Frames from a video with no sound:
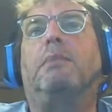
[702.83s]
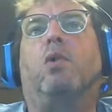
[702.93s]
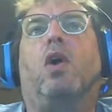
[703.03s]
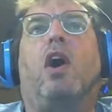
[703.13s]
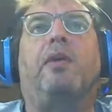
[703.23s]

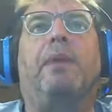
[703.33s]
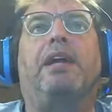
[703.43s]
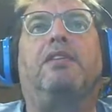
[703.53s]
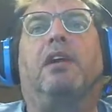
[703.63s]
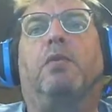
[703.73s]
more
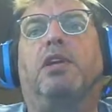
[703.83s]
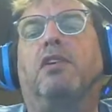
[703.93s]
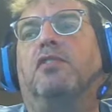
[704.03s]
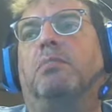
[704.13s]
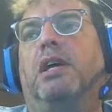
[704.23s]
automated than what it
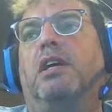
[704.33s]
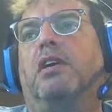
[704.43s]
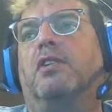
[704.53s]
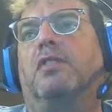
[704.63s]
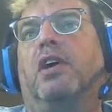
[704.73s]
used to be
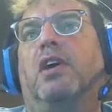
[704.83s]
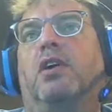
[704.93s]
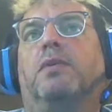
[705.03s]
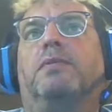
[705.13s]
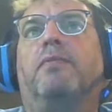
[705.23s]
years
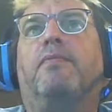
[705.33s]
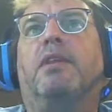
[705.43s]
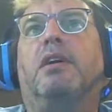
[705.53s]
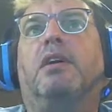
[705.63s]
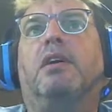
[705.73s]
ago.
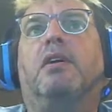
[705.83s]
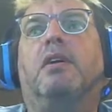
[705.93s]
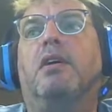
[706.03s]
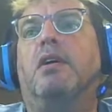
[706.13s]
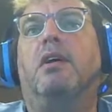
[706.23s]

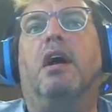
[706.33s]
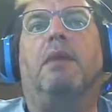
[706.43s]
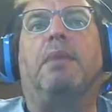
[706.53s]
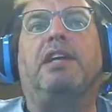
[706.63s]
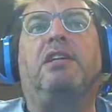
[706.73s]

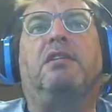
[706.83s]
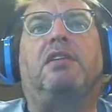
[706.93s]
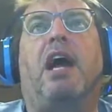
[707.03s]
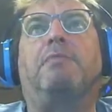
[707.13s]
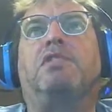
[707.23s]
My
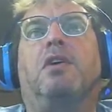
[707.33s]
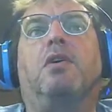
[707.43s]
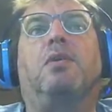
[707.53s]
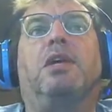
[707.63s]
time zone